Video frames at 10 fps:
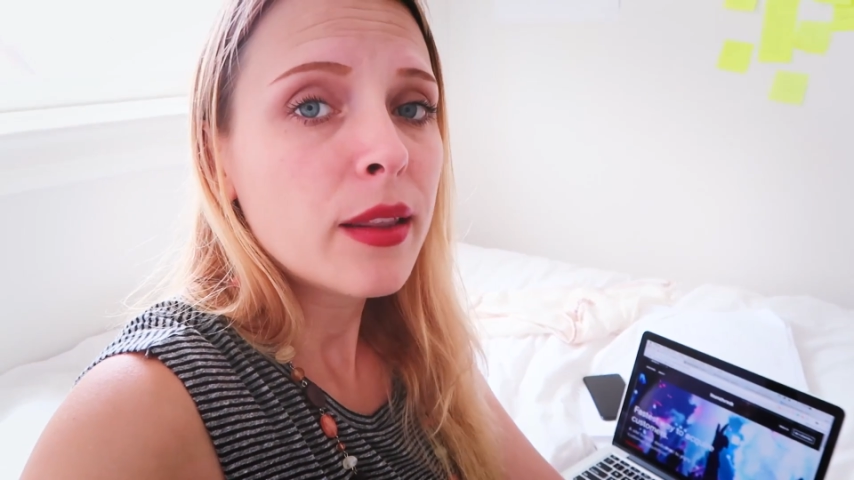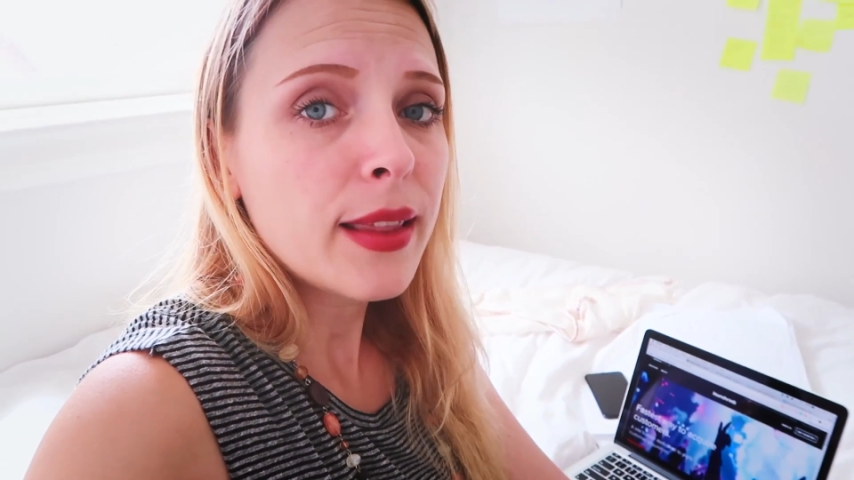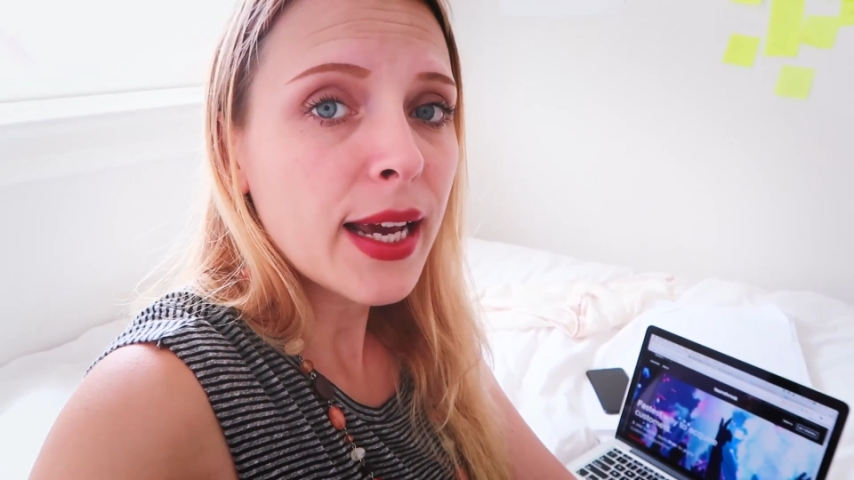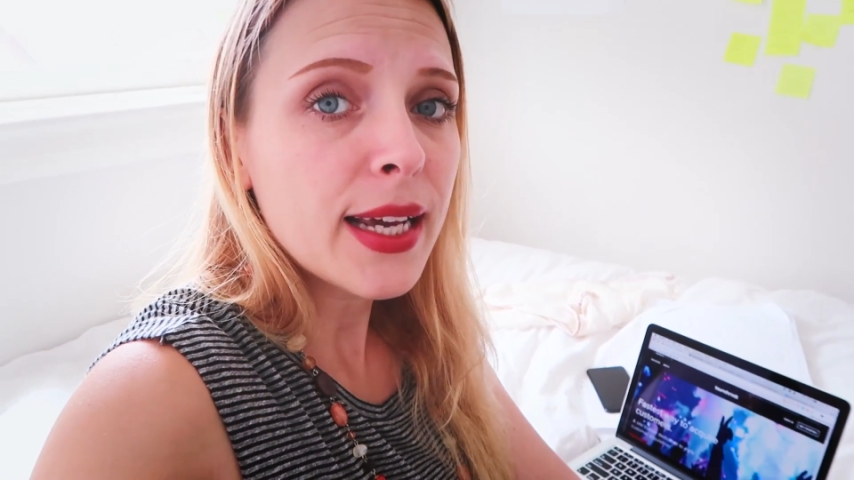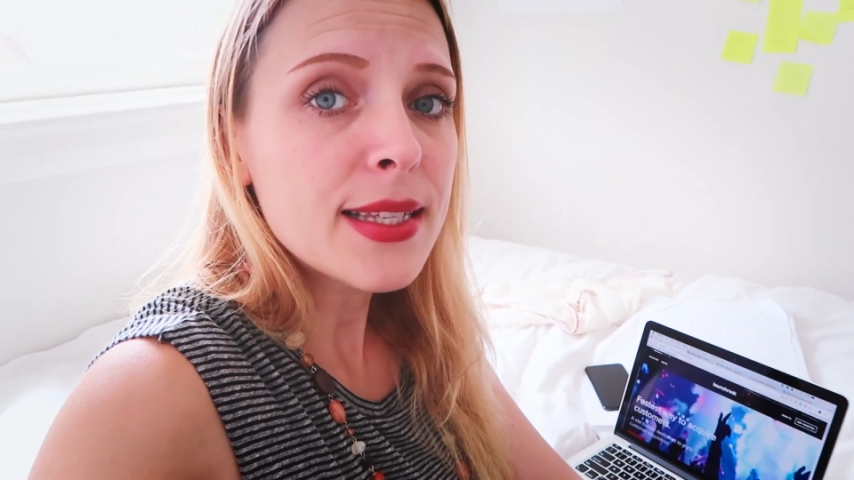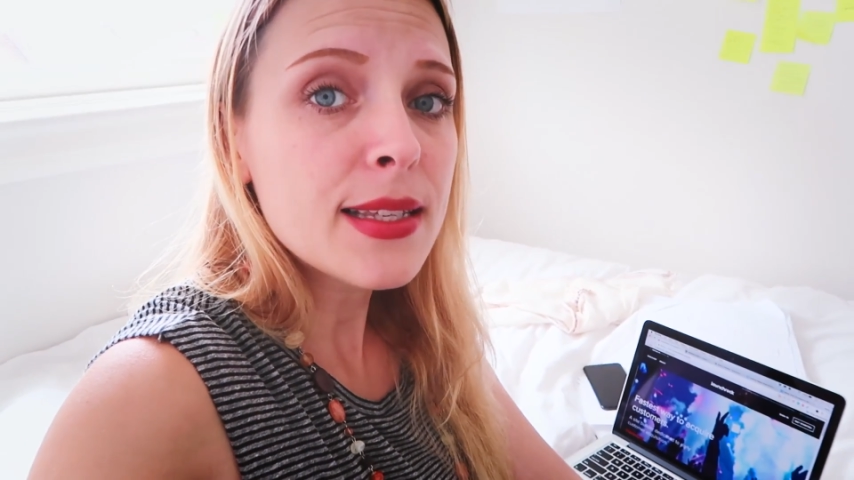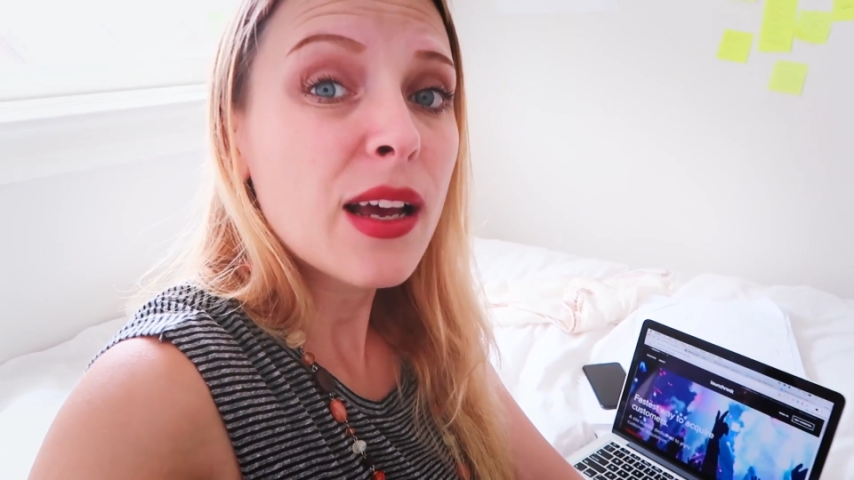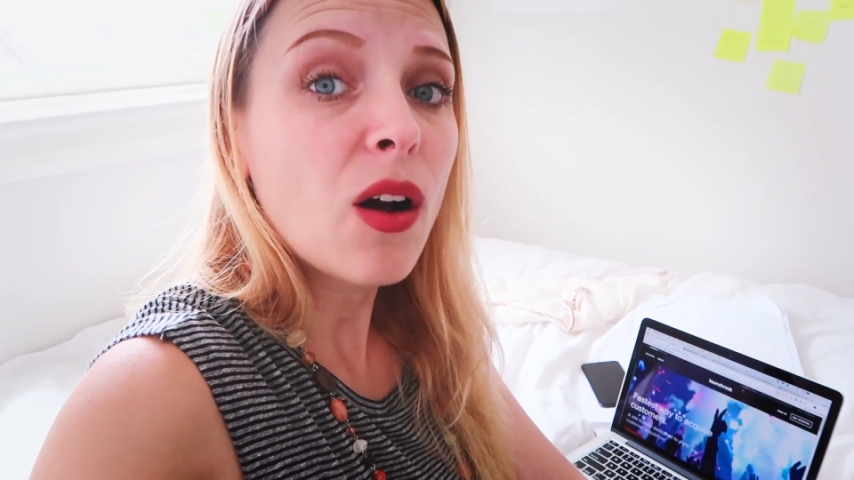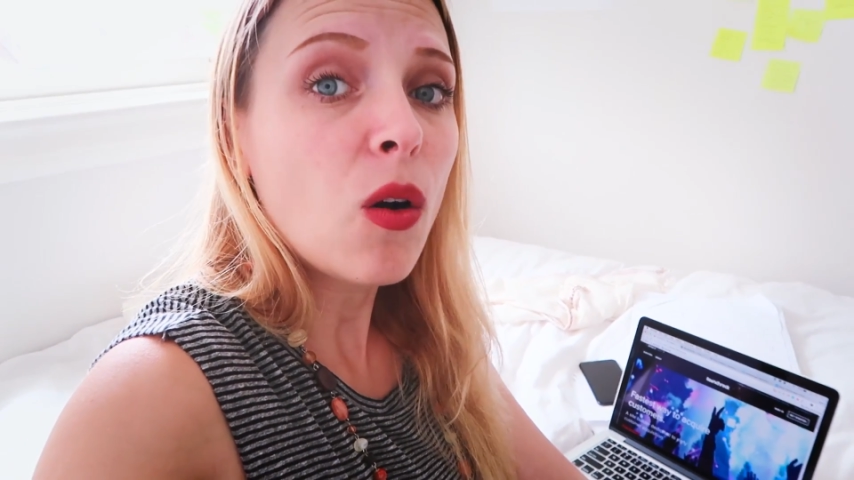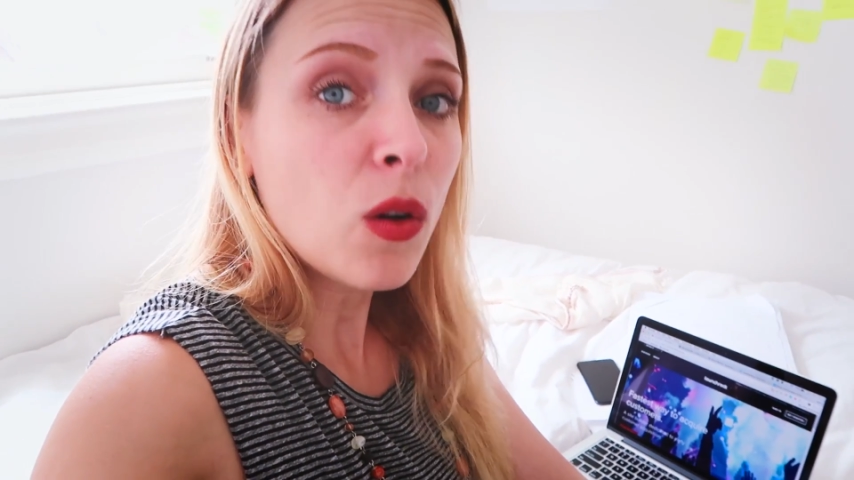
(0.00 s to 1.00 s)
there is
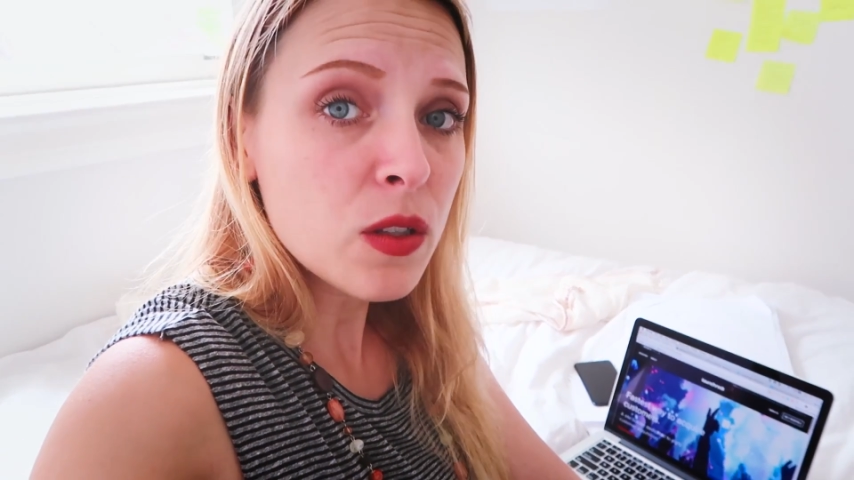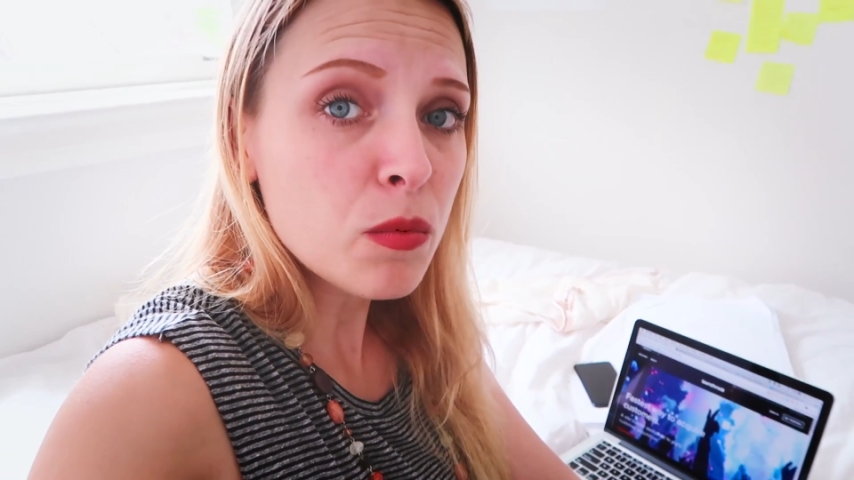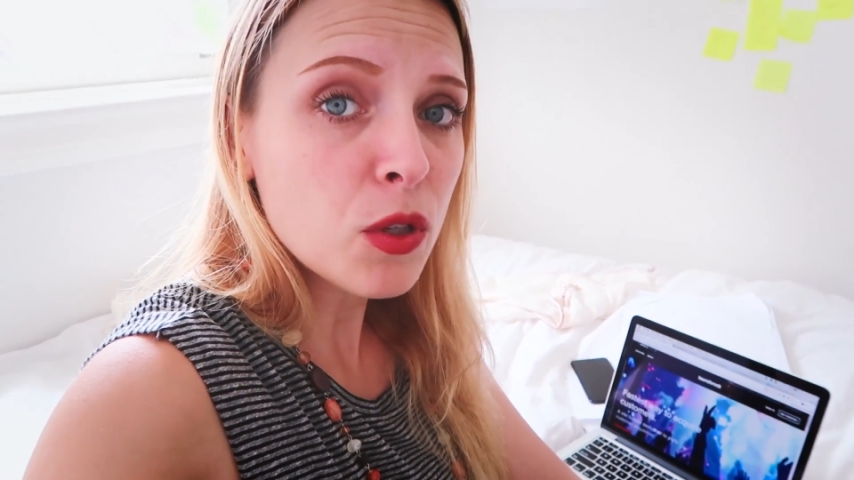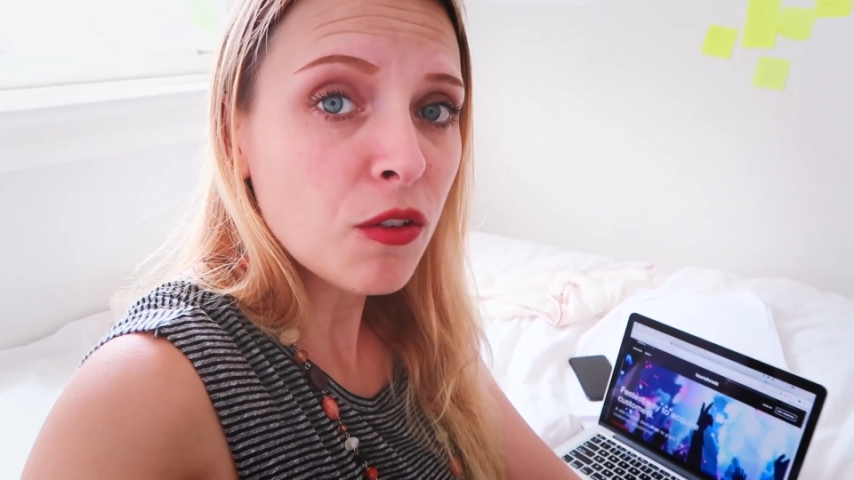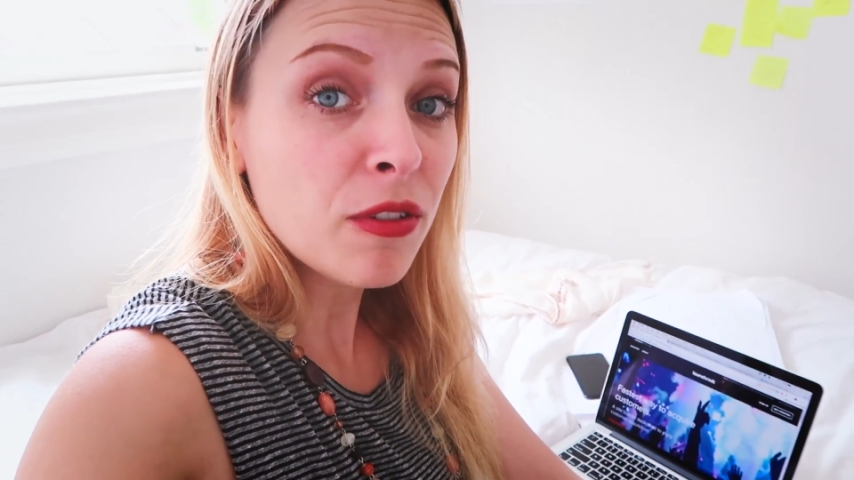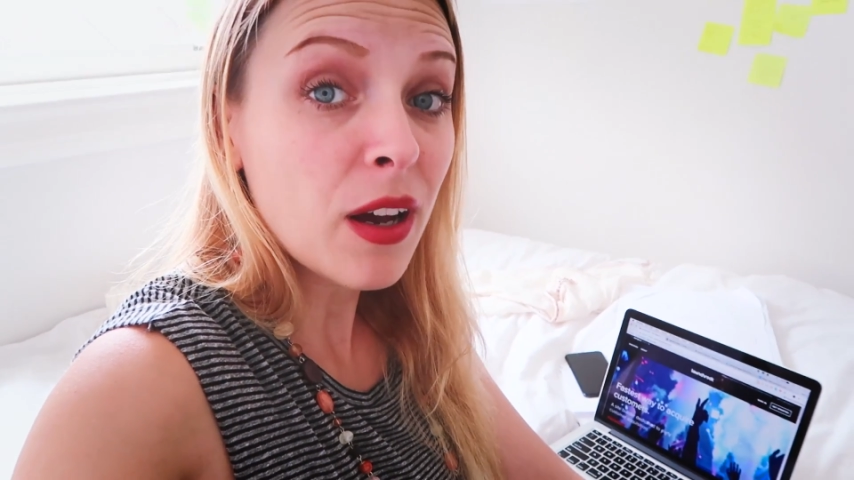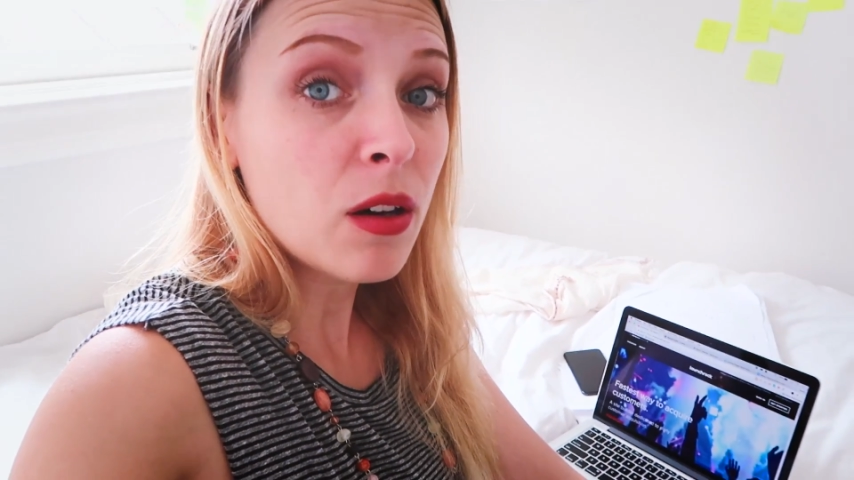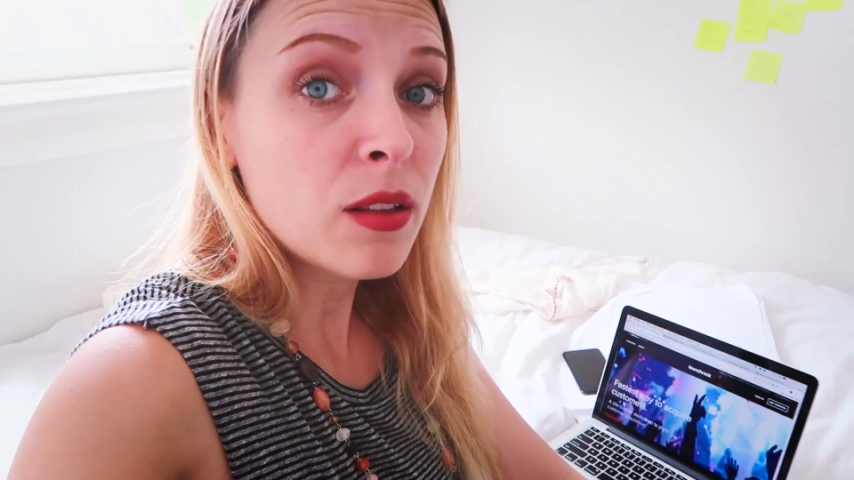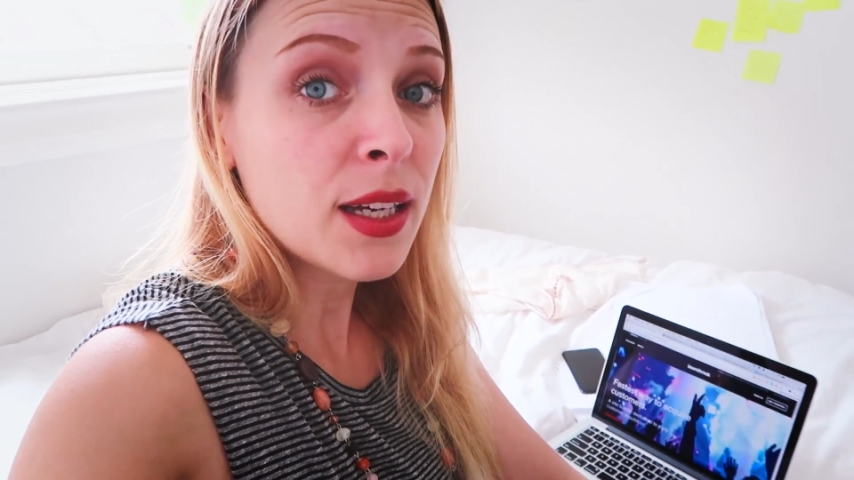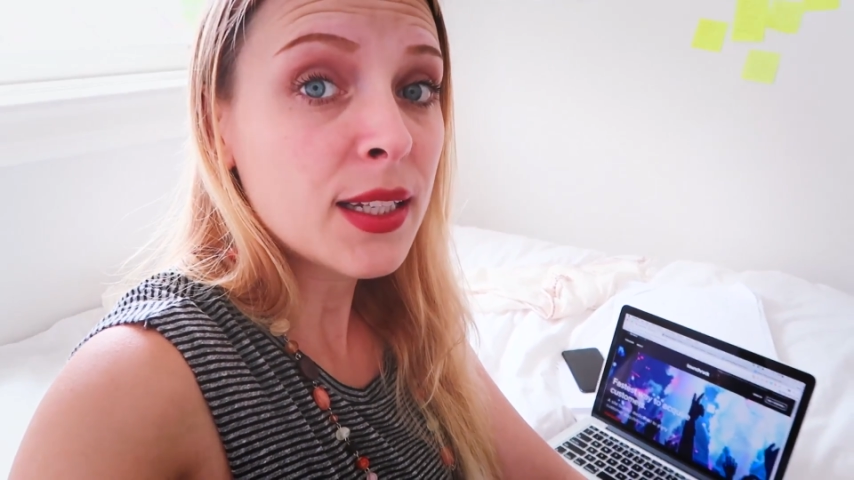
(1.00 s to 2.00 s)
awesome software
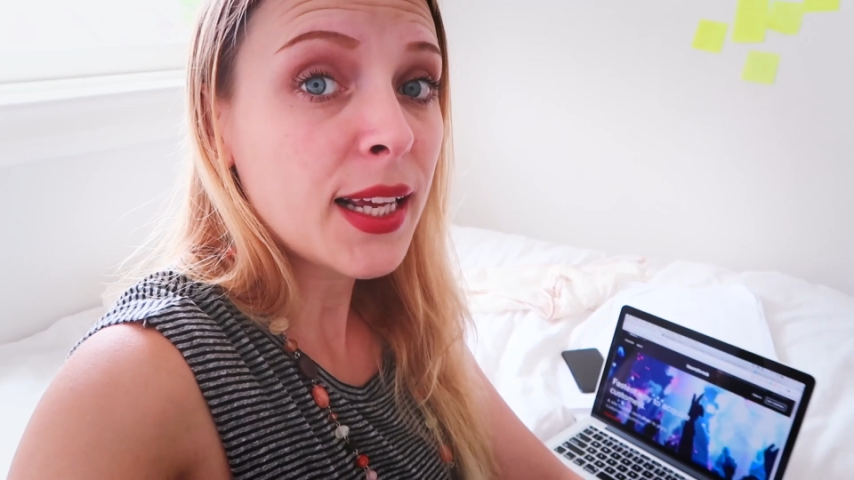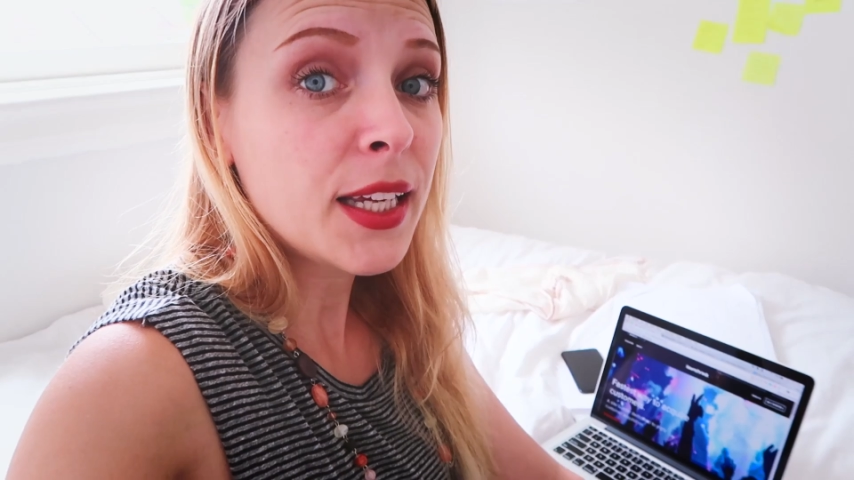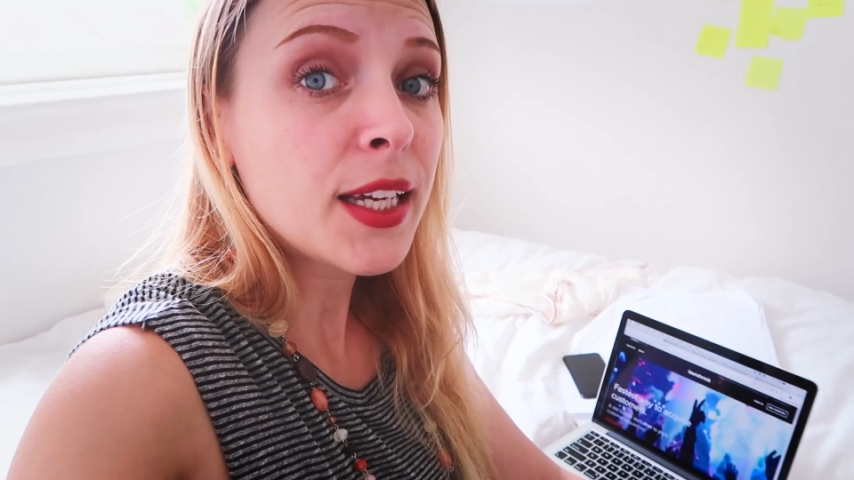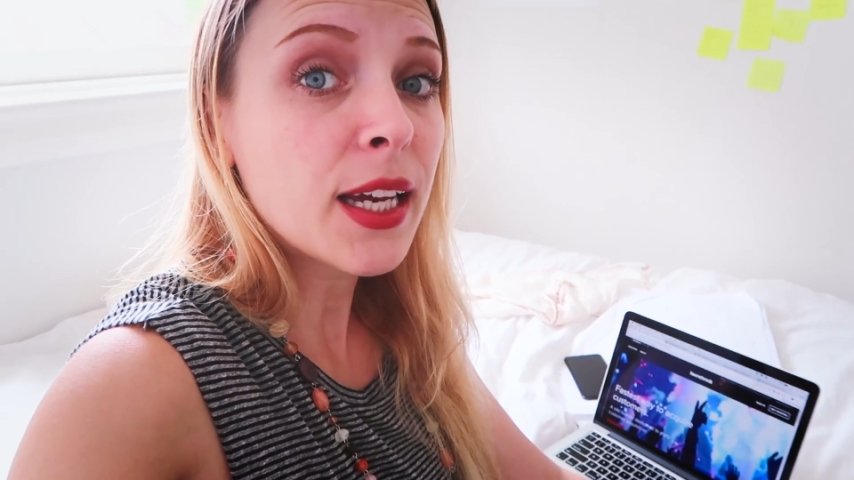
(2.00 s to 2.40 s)
out there that you